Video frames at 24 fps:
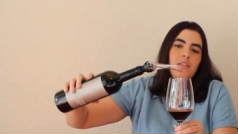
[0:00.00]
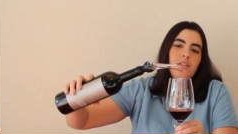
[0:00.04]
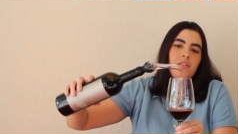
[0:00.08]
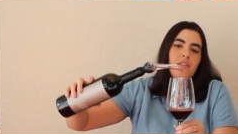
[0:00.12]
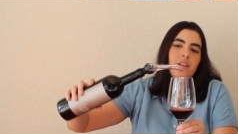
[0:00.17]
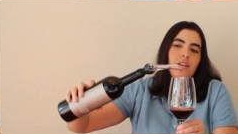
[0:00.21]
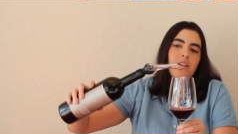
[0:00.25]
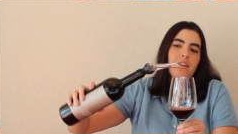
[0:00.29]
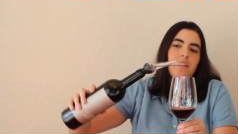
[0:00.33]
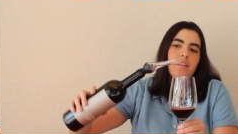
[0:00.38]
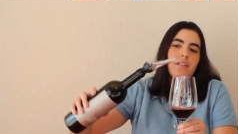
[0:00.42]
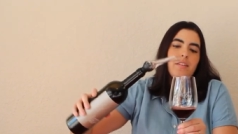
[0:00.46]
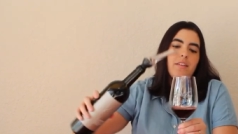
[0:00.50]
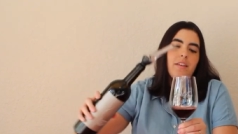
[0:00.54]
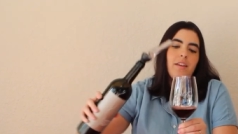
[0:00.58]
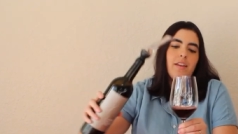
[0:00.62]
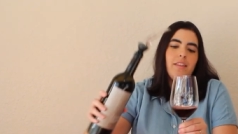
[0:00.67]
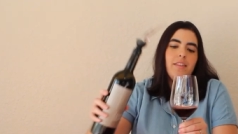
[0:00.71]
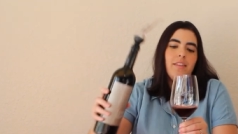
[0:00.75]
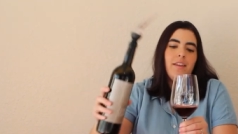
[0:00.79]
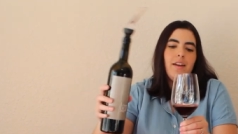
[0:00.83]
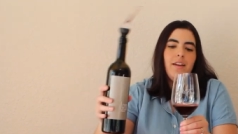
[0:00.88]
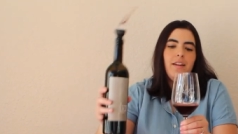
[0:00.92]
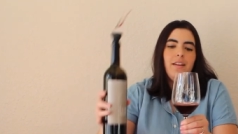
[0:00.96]
Just
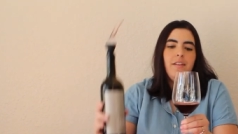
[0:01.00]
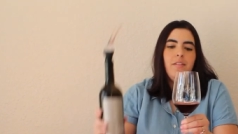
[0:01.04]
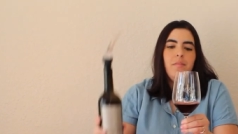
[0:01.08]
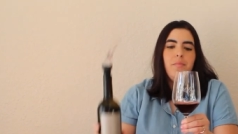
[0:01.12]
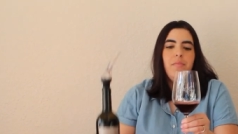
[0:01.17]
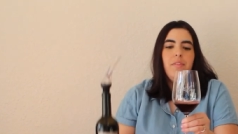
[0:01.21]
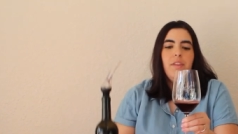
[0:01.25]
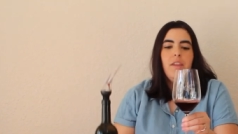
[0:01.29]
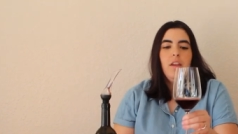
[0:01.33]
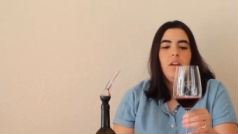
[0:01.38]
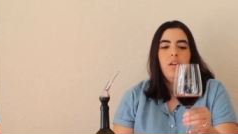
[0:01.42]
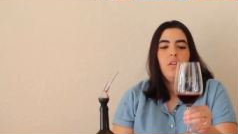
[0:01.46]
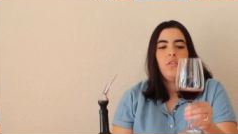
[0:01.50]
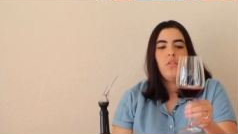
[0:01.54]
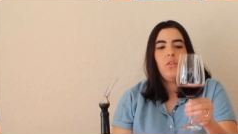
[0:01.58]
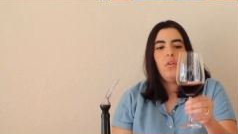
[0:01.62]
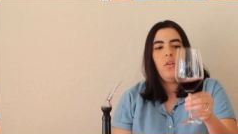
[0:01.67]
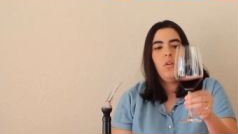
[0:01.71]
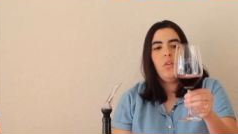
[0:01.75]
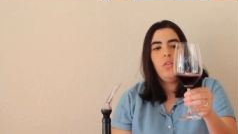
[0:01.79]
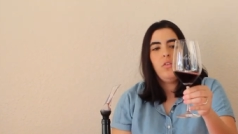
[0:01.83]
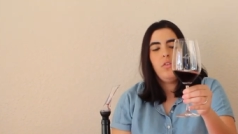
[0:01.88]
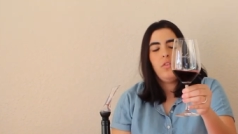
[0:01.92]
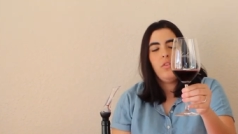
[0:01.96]
like that.
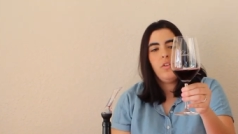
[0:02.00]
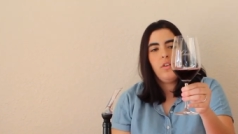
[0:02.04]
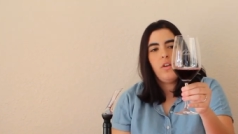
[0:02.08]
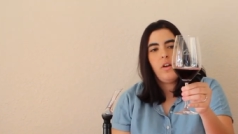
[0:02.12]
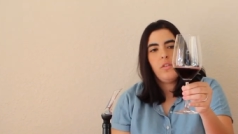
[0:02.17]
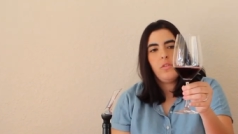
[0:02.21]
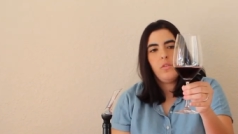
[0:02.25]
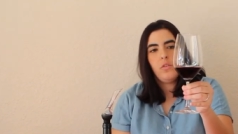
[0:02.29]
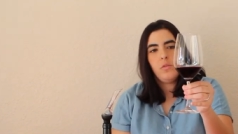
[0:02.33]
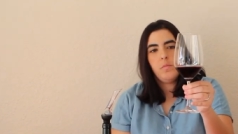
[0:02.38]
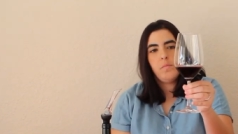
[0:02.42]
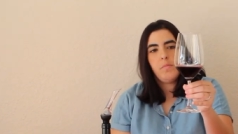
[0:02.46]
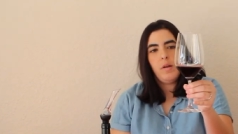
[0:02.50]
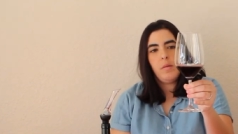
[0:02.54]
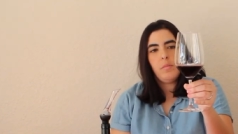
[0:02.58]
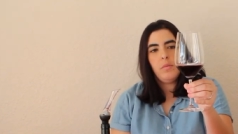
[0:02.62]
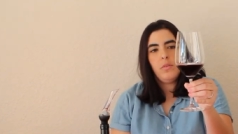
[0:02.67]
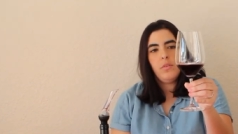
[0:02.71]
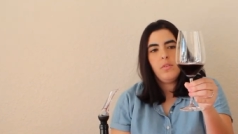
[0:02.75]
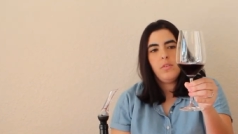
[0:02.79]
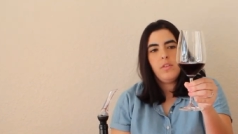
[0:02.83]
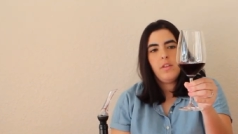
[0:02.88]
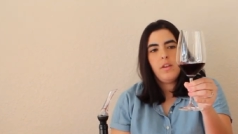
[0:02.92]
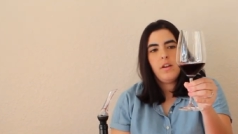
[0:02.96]
So you see all those
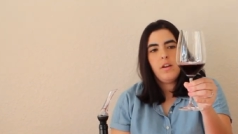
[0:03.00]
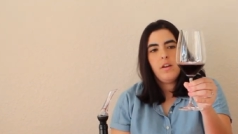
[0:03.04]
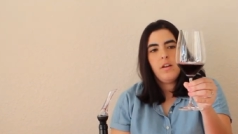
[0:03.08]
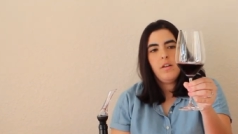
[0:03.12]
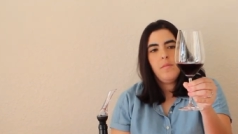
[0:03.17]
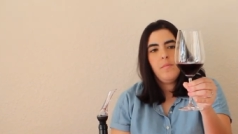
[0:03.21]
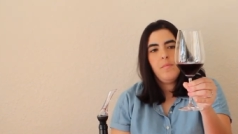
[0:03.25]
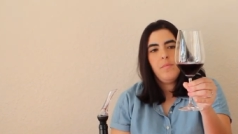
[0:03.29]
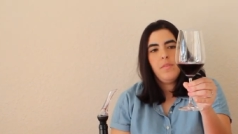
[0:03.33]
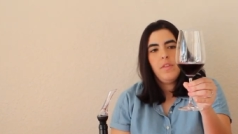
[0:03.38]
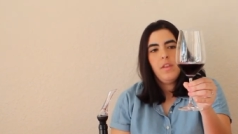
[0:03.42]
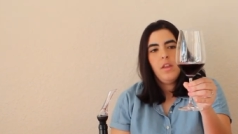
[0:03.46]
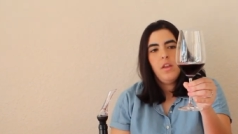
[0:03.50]
bubbles there?